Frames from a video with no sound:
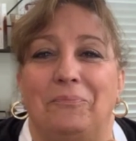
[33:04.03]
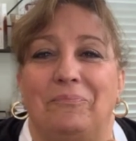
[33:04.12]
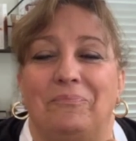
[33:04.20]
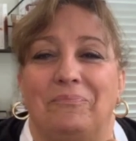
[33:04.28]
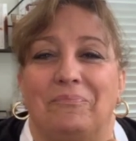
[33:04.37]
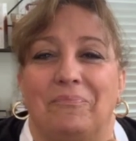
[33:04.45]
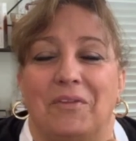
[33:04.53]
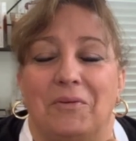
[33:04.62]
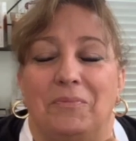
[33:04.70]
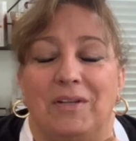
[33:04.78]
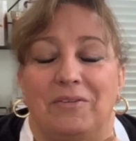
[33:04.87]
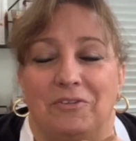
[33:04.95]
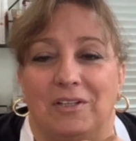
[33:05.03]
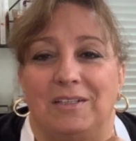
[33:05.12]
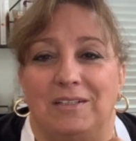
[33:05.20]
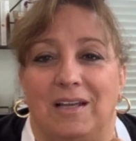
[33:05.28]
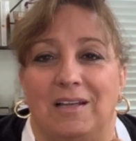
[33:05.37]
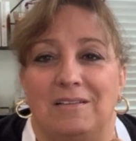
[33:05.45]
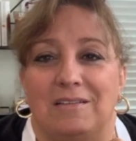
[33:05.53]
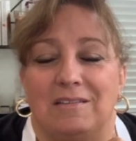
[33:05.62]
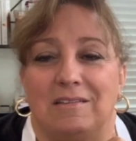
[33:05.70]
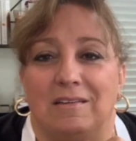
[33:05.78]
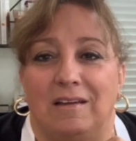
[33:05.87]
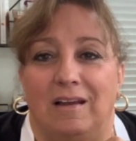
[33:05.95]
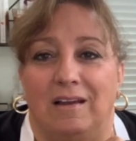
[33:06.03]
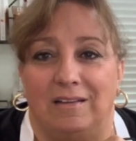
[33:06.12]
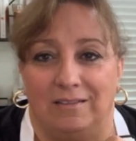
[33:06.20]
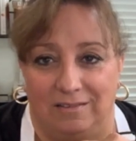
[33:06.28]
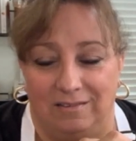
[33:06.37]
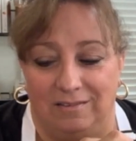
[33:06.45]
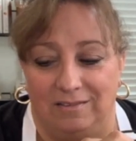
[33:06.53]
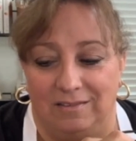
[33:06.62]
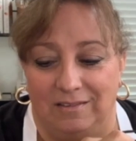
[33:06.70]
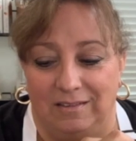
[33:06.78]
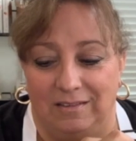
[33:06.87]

um, but it really does, uh,